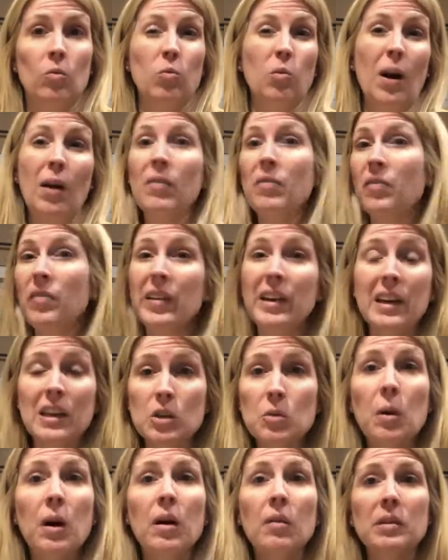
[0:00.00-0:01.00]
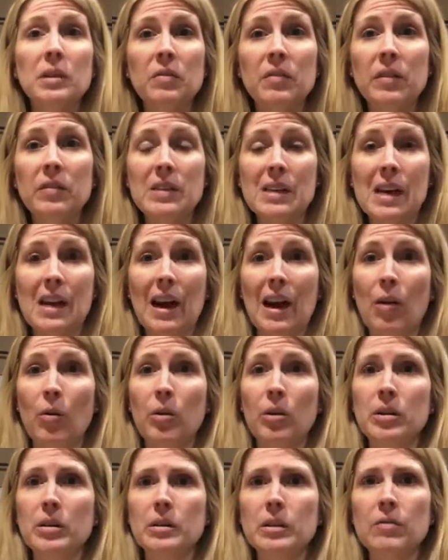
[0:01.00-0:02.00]
roughly twelve to fifteen
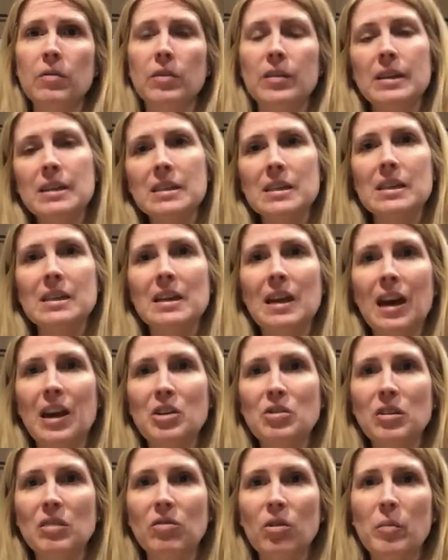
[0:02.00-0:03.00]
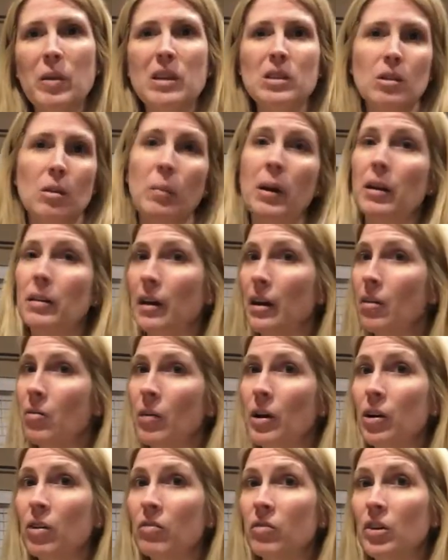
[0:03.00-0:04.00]
hours for this to dehydrate for me. So I'm gonna let it
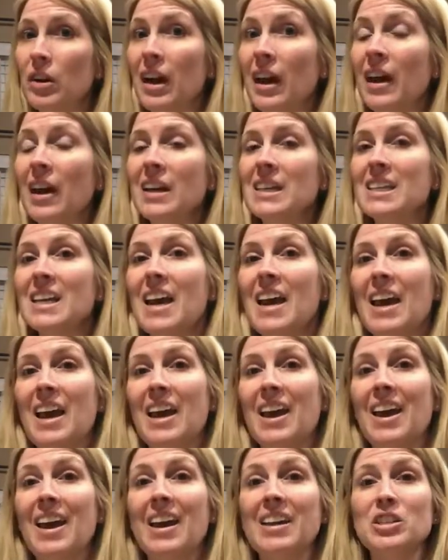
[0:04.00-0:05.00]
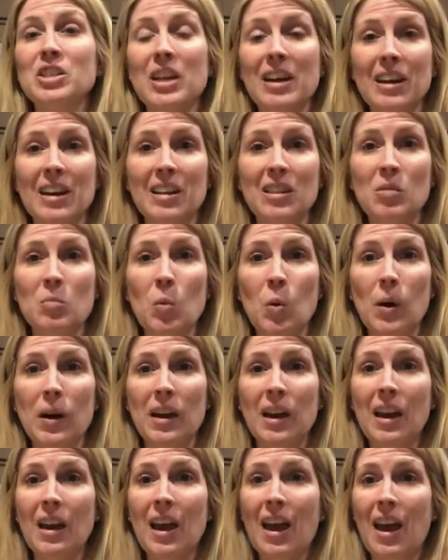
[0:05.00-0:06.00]
run overnight and check it in the
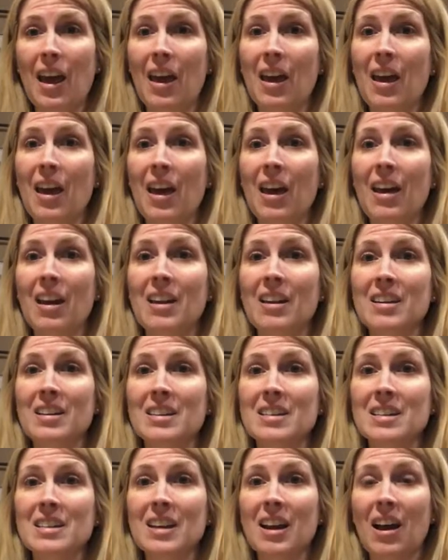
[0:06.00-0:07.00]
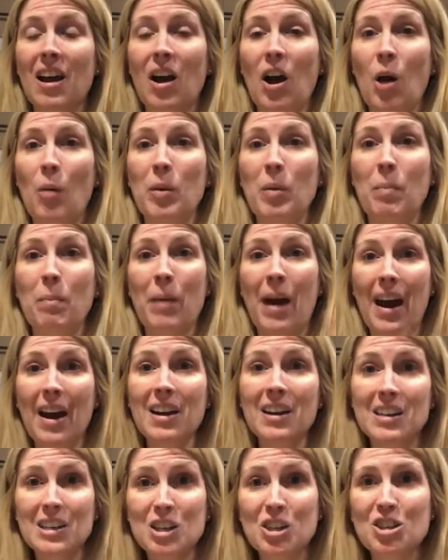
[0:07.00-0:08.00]
morning, and I'll be
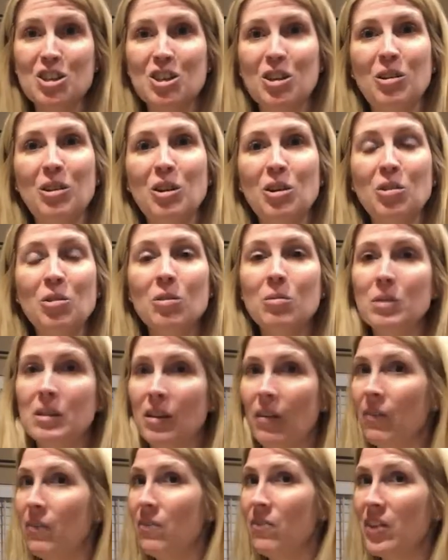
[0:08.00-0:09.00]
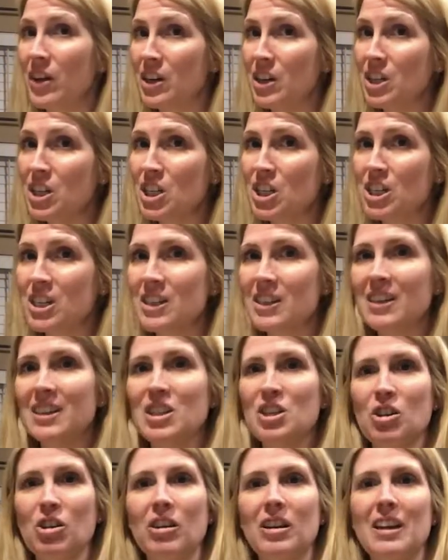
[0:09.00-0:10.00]
back to show you what the finished
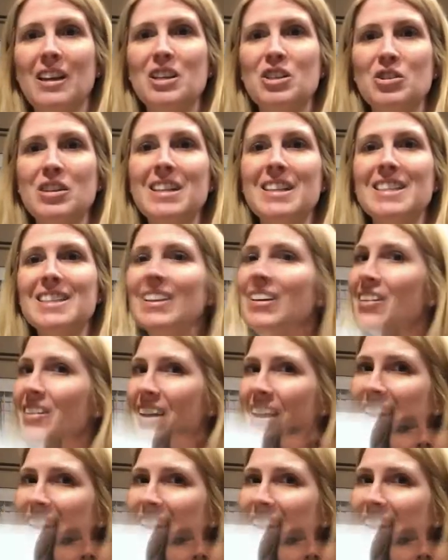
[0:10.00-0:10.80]
jerky treats look